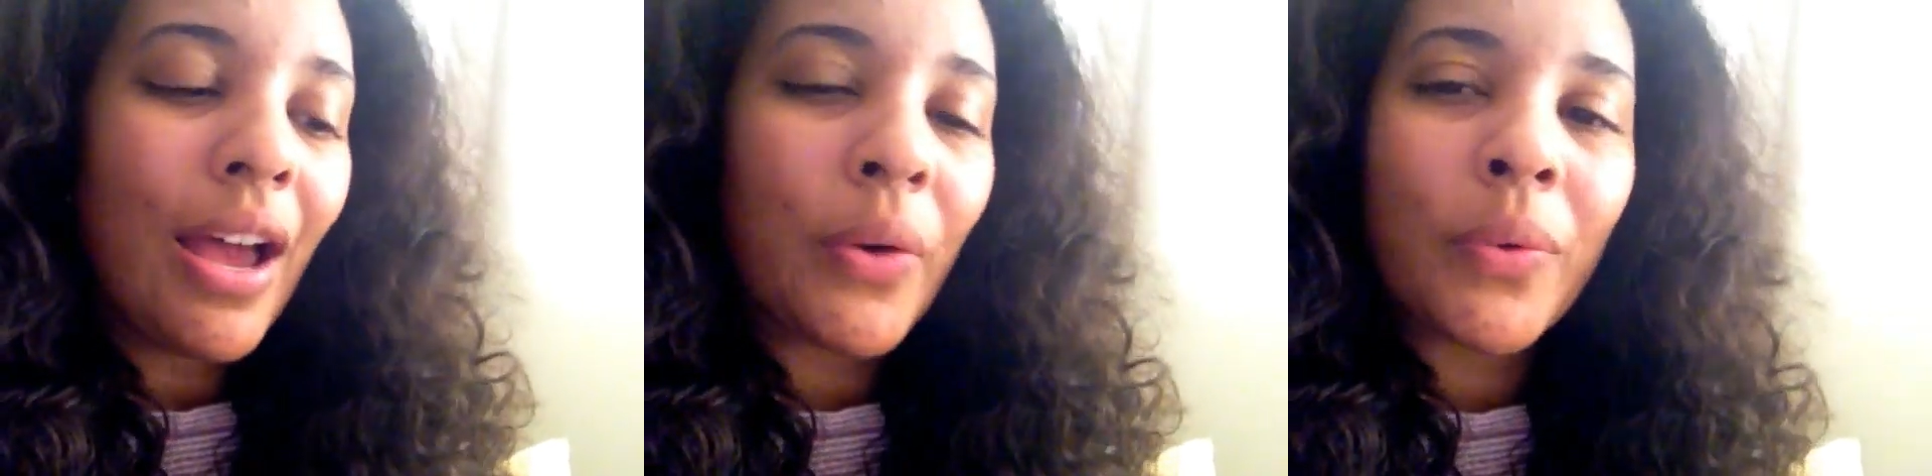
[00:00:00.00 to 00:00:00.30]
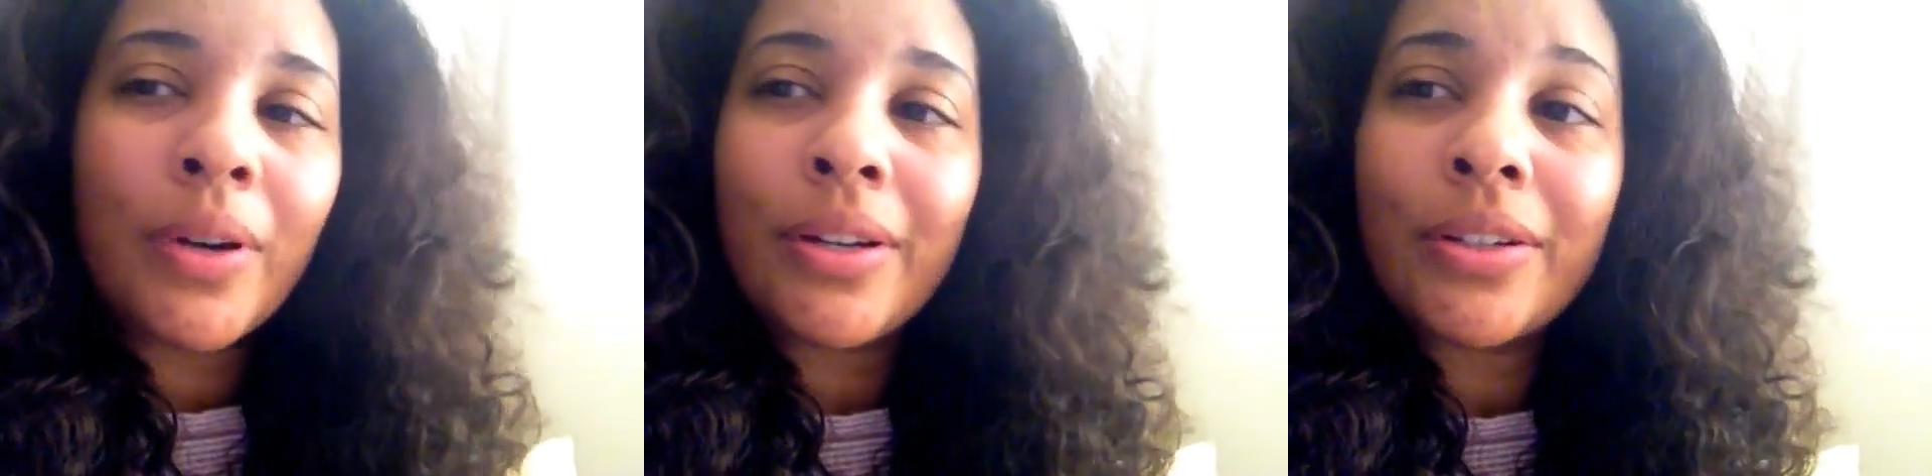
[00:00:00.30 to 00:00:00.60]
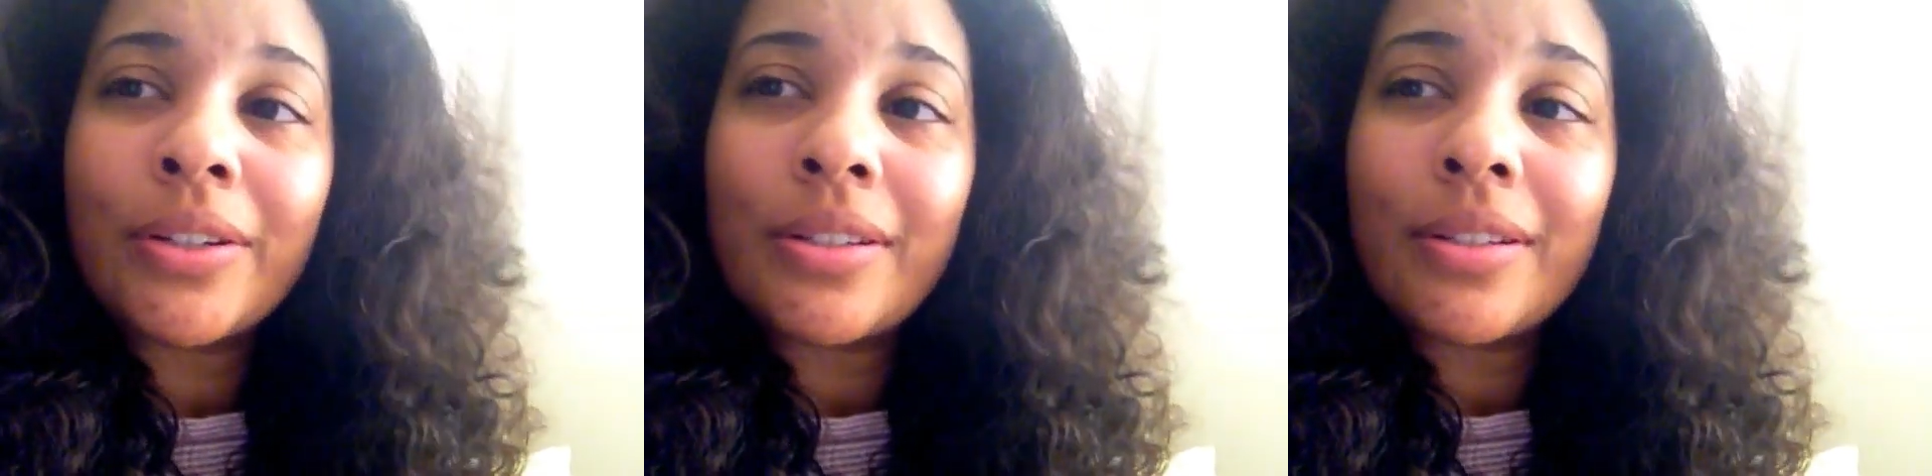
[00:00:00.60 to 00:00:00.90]
I want
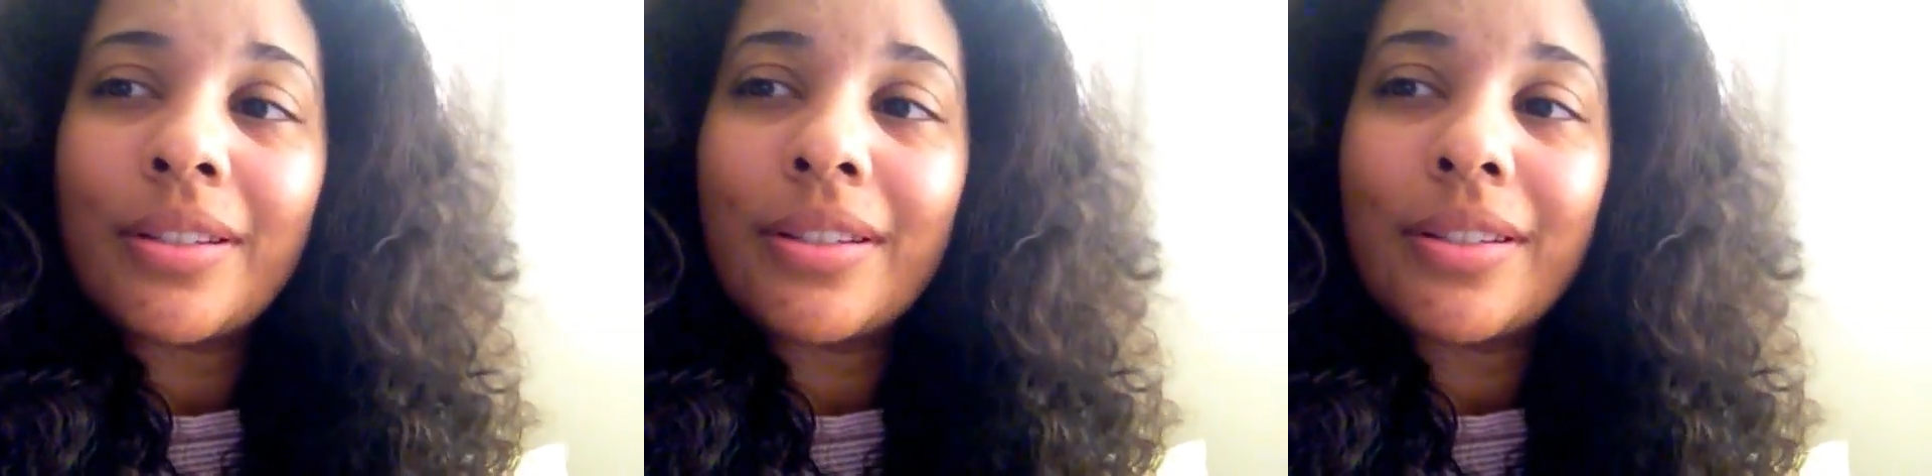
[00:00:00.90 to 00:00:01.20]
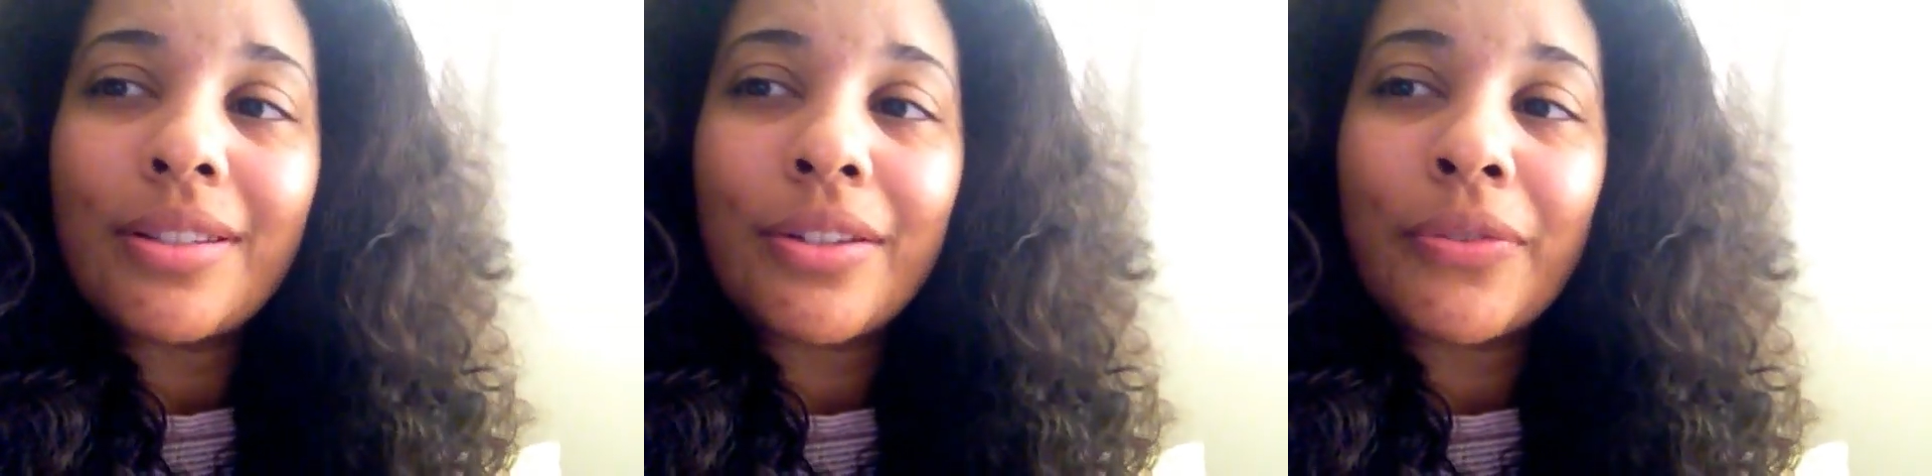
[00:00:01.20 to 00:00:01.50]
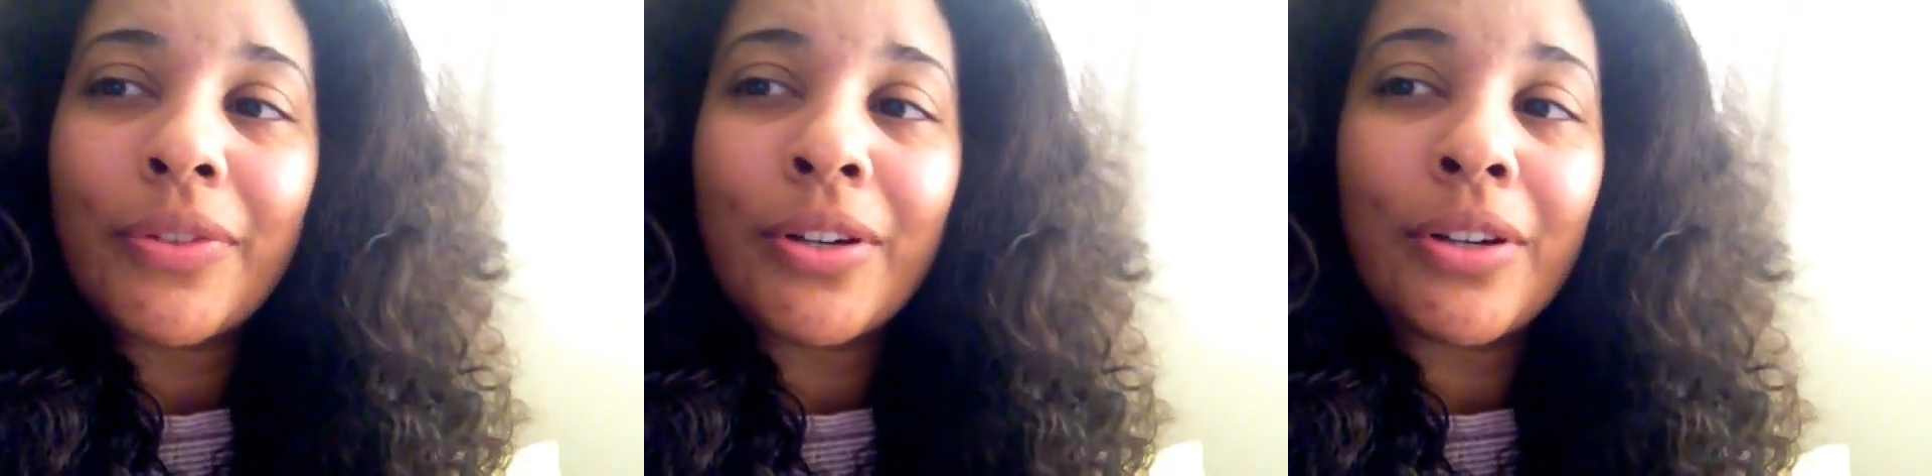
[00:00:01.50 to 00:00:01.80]
her to
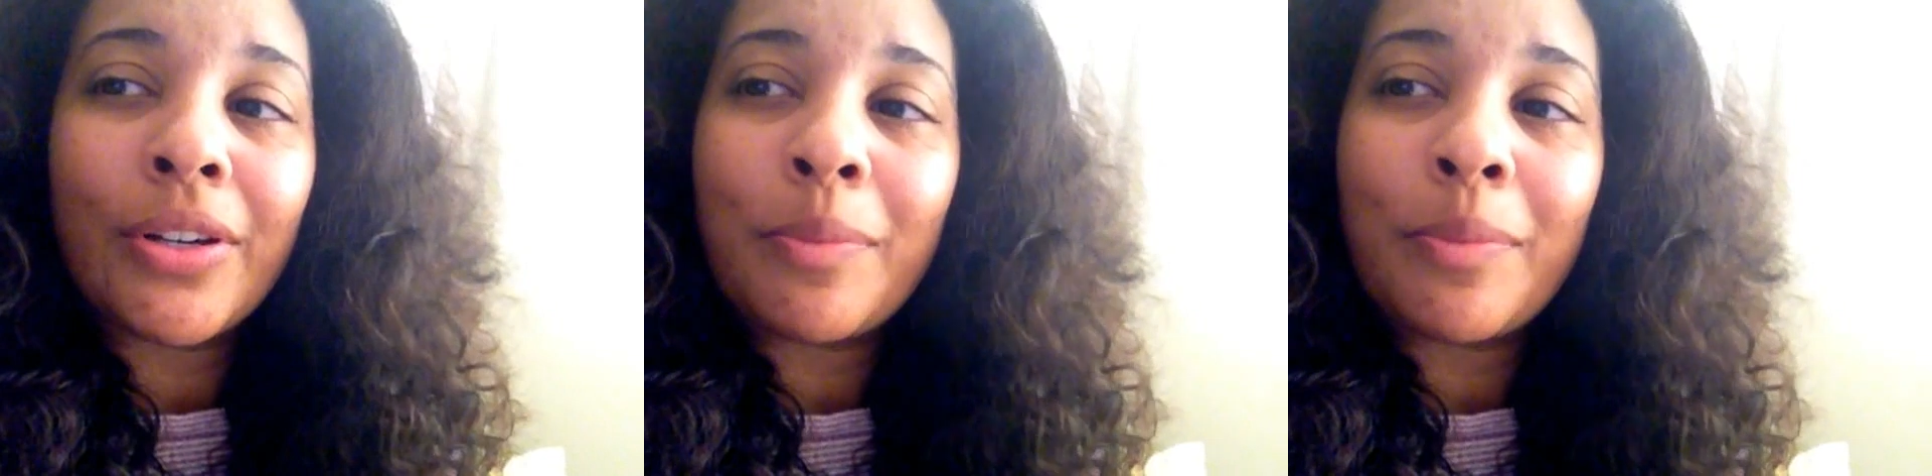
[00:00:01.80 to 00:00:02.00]
feel good